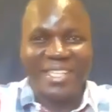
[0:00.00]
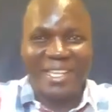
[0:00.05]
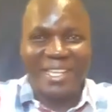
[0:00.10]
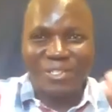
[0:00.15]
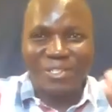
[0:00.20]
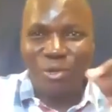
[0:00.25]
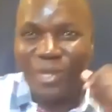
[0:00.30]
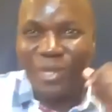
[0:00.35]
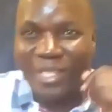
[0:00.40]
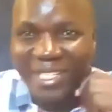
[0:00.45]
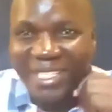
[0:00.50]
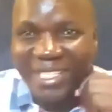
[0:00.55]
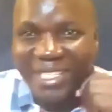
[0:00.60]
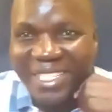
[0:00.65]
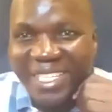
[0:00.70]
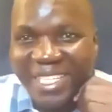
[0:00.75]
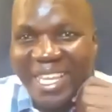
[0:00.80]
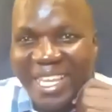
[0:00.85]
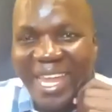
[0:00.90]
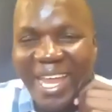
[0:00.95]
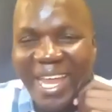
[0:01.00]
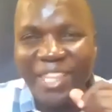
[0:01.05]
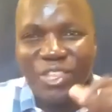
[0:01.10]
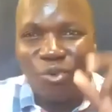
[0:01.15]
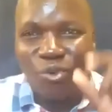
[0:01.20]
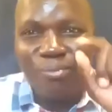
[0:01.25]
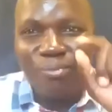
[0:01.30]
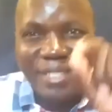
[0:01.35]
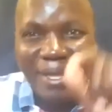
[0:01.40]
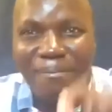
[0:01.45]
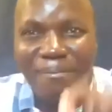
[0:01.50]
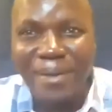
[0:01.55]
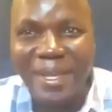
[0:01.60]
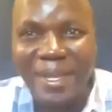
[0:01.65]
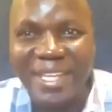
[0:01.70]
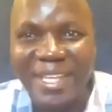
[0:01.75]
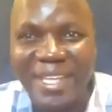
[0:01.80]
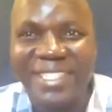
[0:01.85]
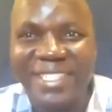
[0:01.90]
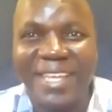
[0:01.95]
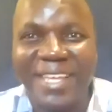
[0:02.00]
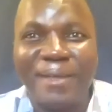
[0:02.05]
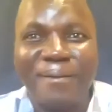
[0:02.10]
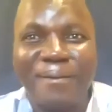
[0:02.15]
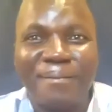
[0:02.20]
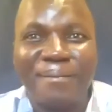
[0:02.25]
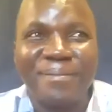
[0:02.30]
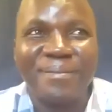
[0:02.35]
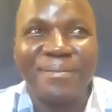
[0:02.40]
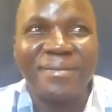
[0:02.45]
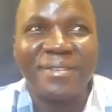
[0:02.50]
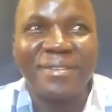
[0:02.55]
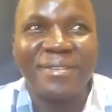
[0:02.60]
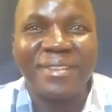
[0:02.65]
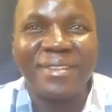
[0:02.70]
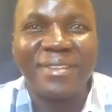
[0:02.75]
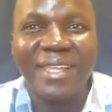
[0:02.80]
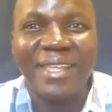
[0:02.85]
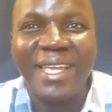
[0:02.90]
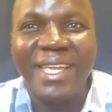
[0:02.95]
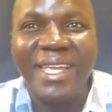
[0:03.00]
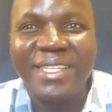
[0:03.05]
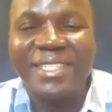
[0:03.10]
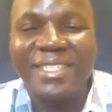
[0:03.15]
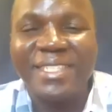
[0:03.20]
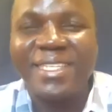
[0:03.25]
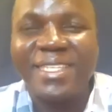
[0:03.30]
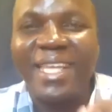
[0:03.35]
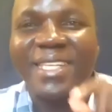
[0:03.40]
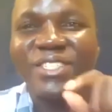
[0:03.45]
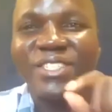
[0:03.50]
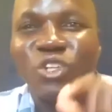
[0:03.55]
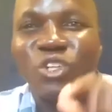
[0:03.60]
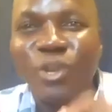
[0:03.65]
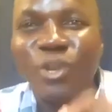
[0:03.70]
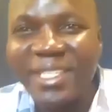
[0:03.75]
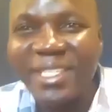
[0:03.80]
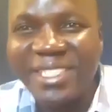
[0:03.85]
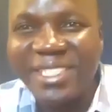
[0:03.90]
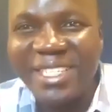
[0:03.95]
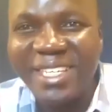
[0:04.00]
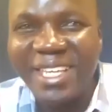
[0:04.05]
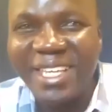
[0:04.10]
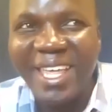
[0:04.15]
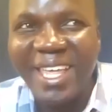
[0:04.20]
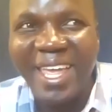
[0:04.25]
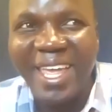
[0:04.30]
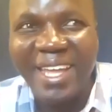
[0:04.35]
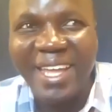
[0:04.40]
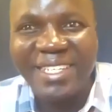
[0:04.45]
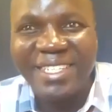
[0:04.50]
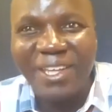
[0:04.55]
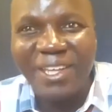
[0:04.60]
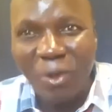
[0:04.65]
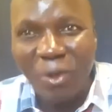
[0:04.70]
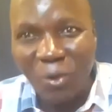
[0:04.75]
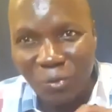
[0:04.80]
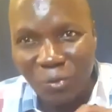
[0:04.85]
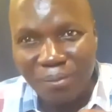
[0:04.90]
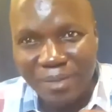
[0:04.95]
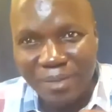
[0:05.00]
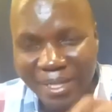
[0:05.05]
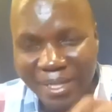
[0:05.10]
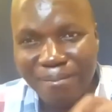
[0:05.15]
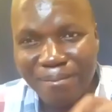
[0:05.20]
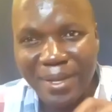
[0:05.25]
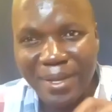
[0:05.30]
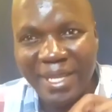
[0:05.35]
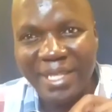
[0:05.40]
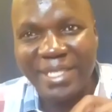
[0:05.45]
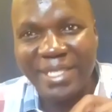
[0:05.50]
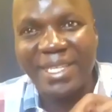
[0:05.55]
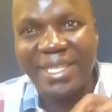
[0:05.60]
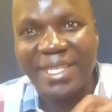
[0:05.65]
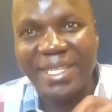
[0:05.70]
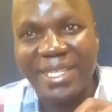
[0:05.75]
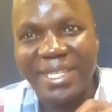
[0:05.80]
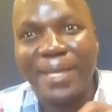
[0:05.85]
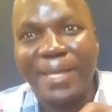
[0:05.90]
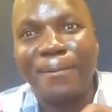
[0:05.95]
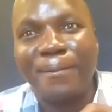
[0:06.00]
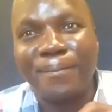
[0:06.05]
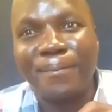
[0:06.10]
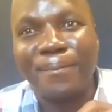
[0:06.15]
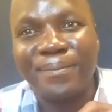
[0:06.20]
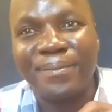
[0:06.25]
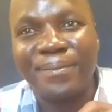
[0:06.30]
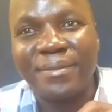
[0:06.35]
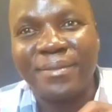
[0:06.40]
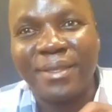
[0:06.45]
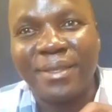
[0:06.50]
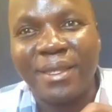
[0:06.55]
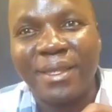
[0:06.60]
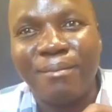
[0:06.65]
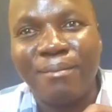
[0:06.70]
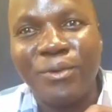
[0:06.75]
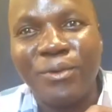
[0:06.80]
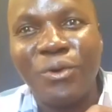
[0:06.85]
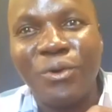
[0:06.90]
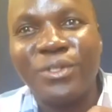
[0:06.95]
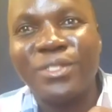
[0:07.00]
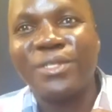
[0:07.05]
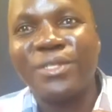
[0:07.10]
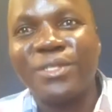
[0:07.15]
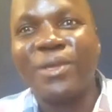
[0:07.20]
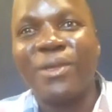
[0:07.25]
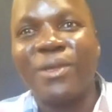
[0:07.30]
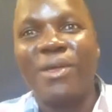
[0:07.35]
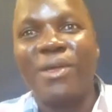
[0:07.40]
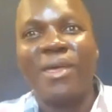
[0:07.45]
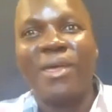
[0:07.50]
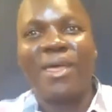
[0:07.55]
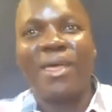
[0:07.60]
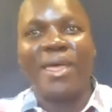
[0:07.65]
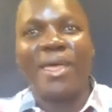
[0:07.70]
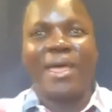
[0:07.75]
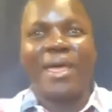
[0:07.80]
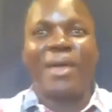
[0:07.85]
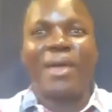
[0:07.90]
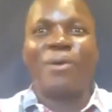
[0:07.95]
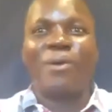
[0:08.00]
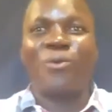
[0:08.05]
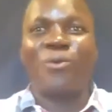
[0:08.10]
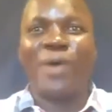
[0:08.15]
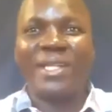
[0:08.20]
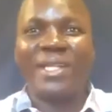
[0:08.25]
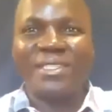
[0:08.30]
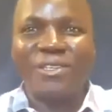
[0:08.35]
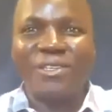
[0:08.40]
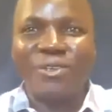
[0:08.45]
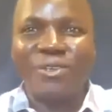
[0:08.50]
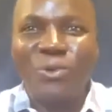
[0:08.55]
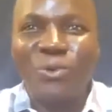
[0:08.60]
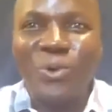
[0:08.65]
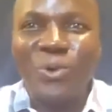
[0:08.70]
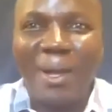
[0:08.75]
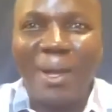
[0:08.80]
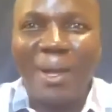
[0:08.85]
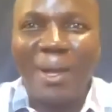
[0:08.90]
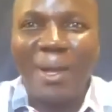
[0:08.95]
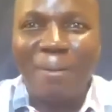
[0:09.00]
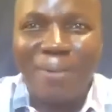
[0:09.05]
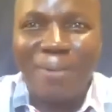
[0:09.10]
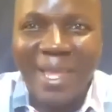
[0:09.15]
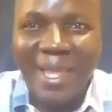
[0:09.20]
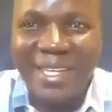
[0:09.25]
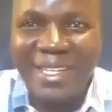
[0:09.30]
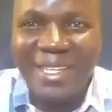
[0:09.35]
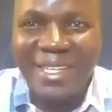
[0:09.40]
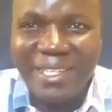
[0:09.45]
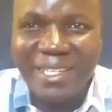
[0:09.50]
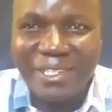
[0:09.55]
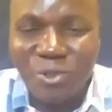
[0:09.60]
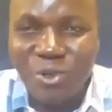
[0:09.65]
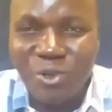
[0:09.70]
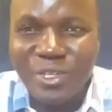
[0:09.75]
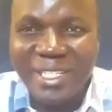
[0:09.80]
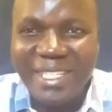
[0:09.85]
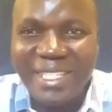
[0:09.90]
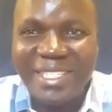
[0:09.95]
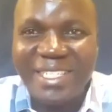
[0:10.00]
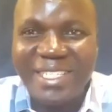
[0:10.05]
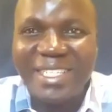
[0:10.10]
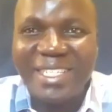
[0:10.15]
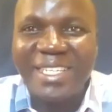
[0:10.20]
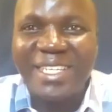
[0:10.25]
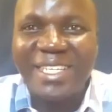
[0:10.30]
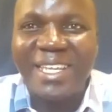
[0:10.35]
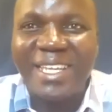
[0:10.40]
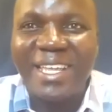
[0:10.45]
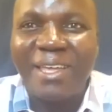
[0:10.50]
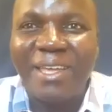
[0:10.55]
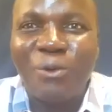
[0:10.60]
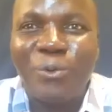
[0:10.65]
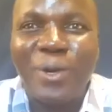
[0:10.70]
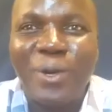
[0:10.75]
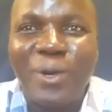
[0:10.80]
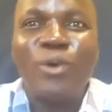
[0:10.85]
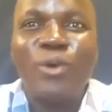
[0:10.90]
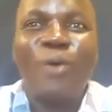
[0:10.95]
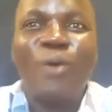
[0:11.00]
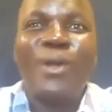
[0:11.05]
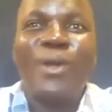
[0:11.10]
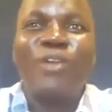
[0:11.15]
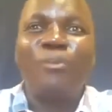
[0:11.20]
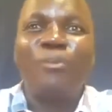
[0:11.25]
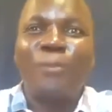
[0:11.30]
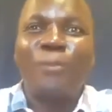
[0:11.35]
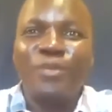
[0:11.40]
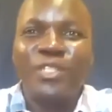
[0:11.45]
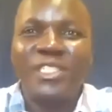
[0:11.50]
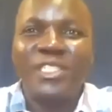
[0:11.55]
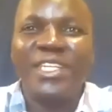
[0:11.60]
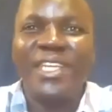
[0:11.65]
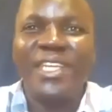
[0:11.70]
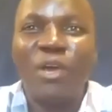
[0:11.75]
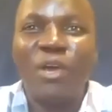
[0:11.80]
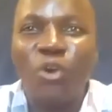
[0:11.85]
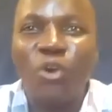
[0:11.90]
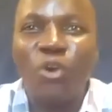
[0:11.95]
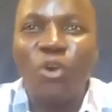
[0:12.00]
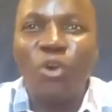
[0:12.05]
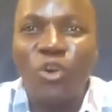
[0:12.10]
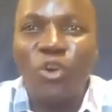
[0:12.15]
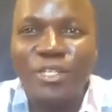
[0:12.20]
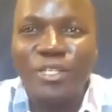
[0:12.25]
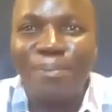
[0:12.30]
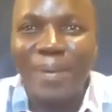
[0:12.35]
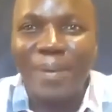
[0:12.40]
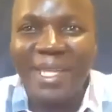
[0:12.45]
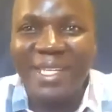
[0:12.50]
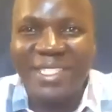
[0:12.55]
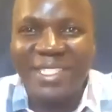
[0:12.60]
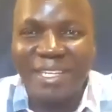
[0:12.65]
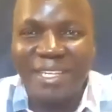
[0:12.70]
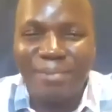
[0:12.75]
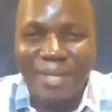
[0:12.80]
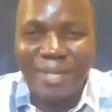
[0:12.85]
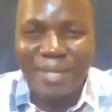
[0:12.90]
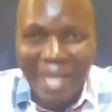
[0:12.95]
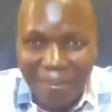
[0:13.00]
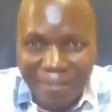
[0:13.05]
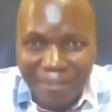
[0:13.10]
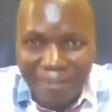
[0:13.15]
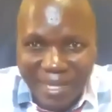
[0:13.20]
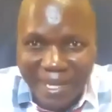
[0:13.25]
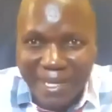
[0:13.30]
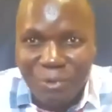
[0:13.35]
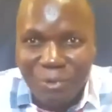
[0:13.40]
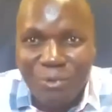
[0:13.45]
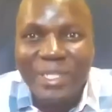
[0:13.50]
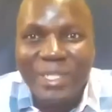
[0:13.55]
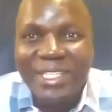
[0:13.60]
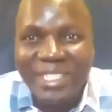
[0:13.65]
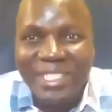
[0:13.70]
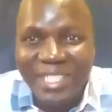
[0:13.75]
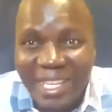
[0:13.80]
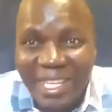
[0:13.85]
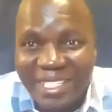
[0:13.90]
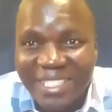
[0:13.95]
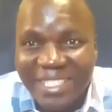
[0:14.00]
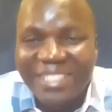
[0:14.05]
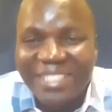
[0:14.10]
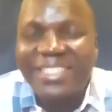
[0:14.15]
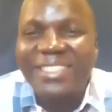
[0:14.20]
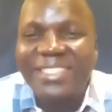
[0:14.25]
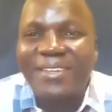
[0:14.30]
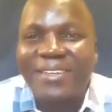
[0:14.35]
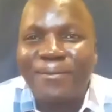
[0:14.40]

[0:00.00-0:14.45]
a solid at room temperature. It is a solid at room temperature because once you apply heat on it, when you put it in a hot place, it becomes a liquid, it changes.